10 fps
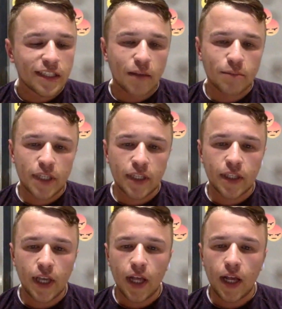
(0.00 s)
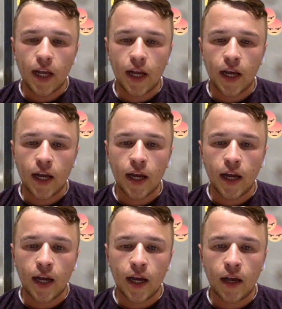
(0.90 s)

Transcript: something uh,